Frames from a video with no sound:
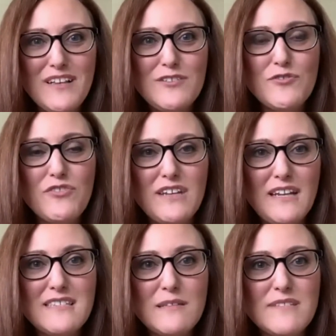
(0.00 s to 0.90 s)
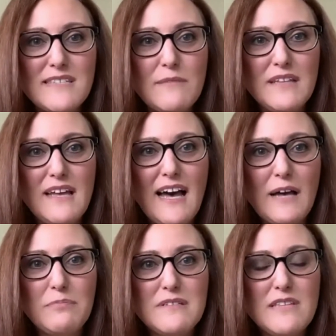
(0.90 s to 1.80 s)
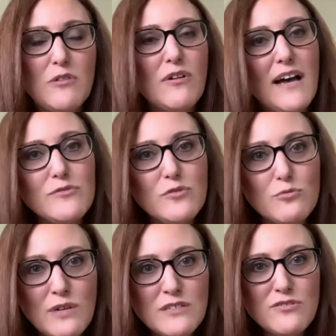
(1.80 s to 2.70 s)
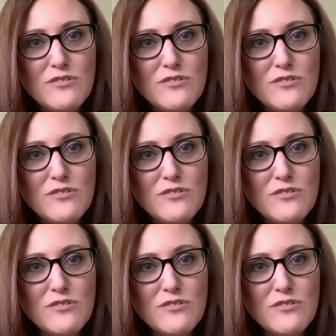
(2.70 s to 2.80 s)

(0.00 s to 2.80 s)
So the next time something happens, they don't have to run